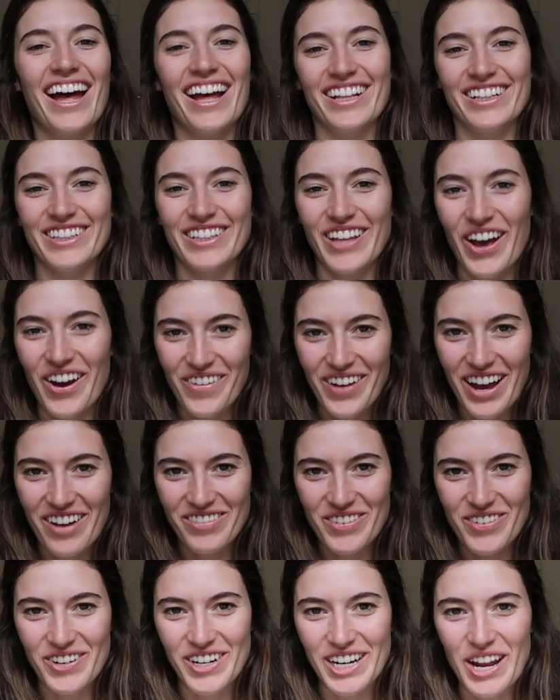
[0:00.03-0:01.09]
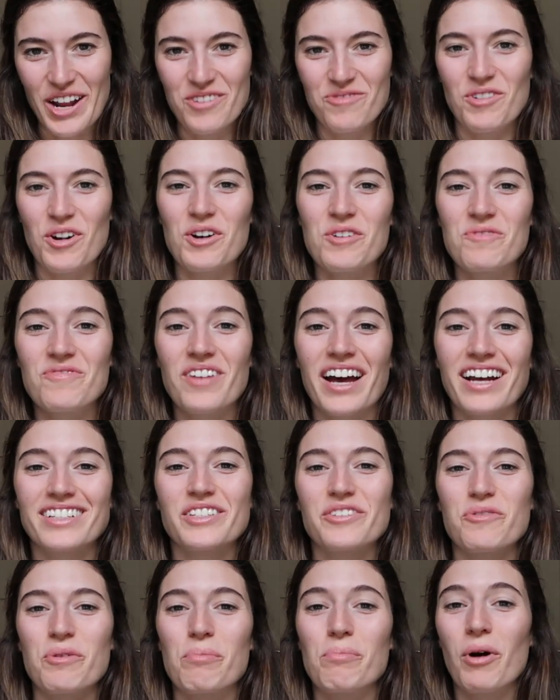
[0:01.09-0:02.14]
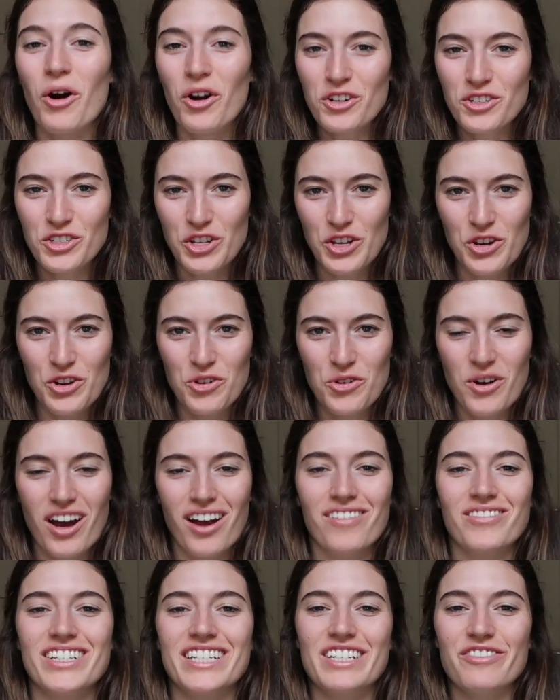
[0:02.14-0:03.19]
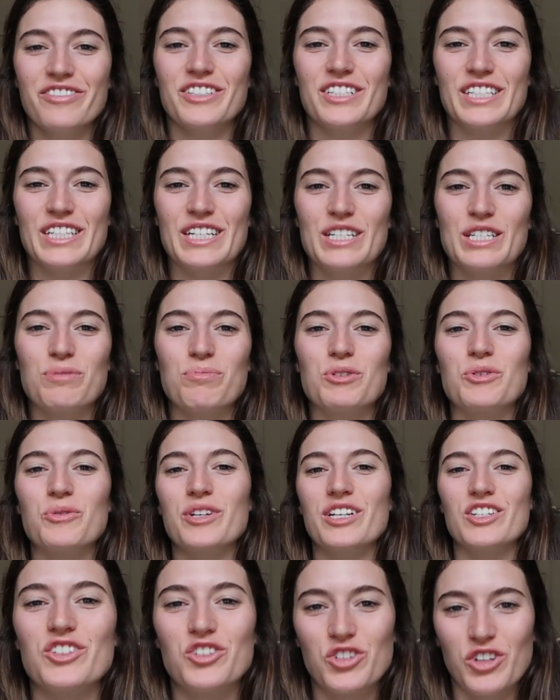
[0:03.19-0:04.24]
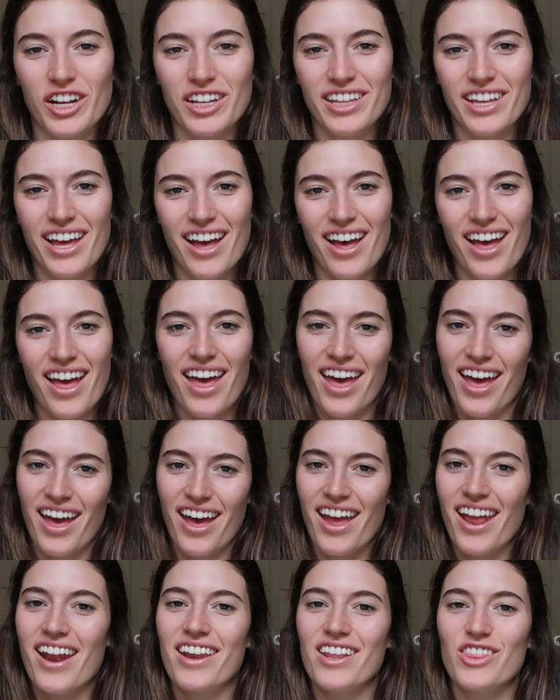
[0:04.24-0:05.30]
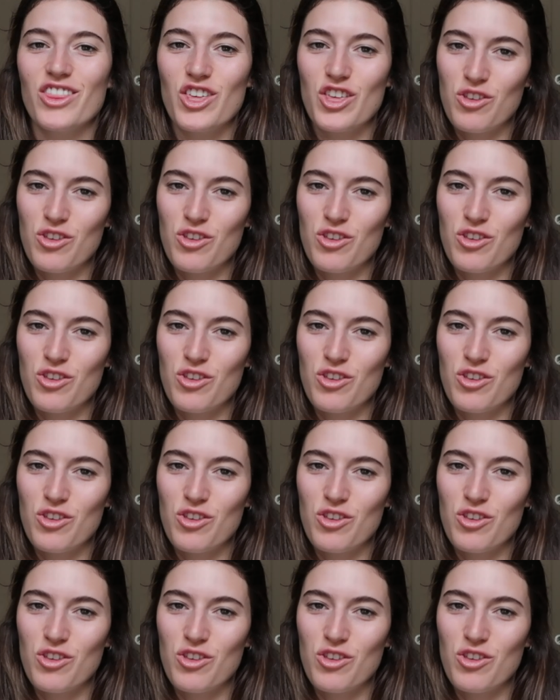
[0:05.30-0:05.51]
Hello everyone and welcome back to a part 2 of the differences between Australia and the